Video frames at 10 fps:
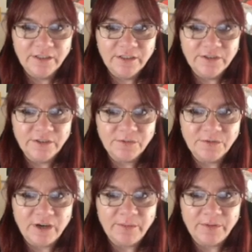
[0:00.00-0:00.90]

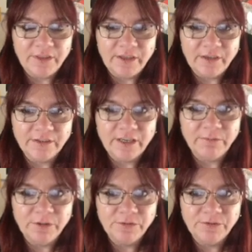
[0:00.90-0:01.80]
subscriber thing, because I
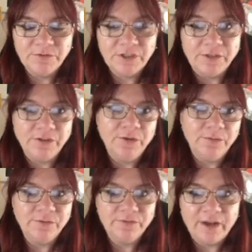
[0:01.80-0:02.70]
will tell you it
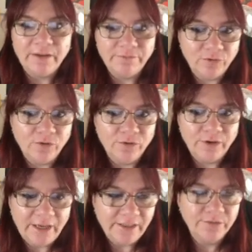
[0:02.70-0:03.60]
was five
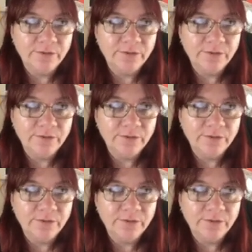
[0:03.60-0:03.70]
forty-eight,